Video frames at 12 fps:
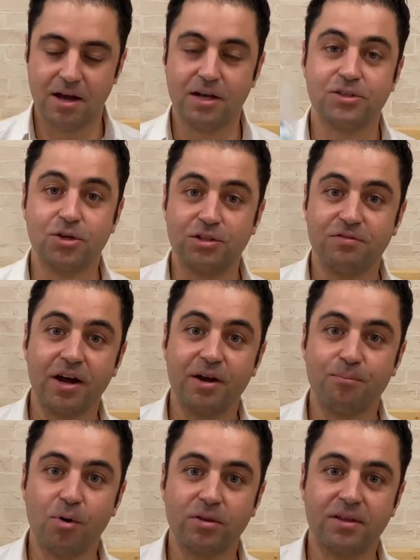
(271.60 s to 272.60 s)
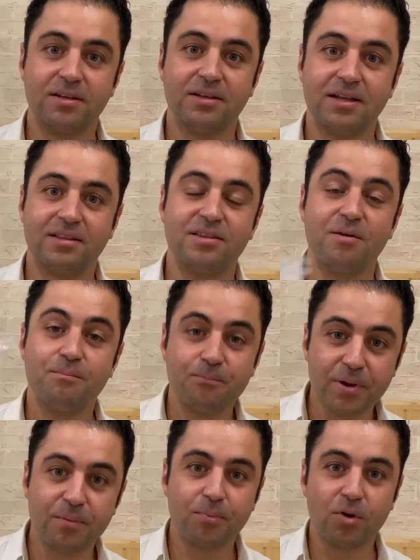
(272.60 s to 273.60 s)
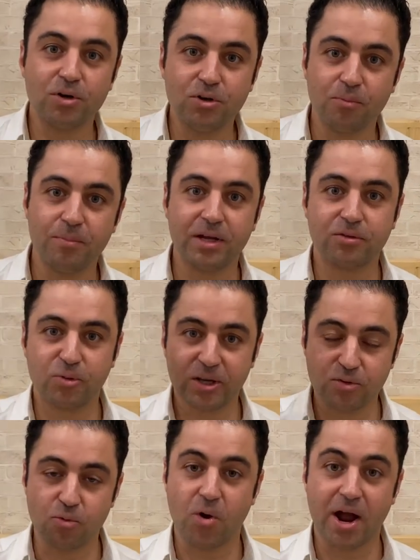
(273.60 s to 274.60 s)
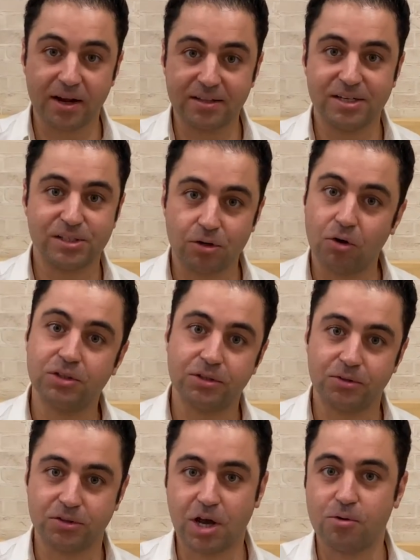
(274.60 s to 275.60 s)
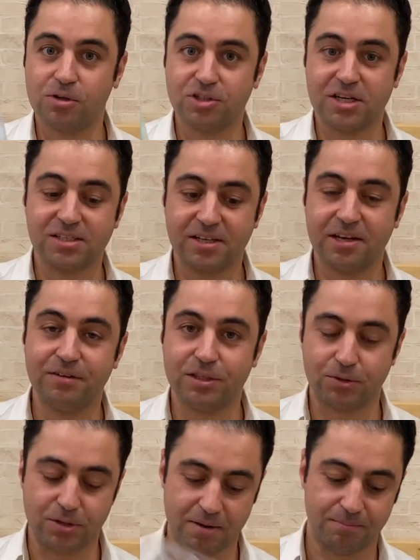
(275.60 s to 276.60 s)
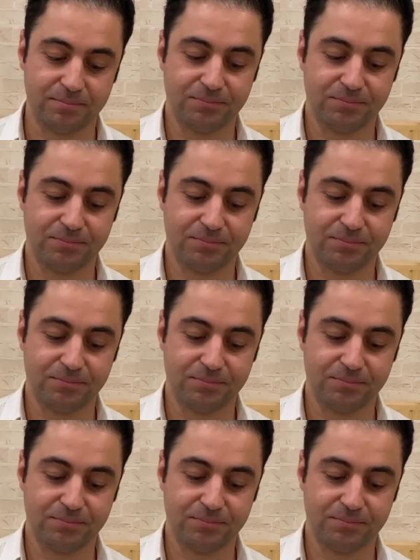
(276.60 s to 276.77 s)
So it's very important that the people you meet with wear this also. So I will just give it to them.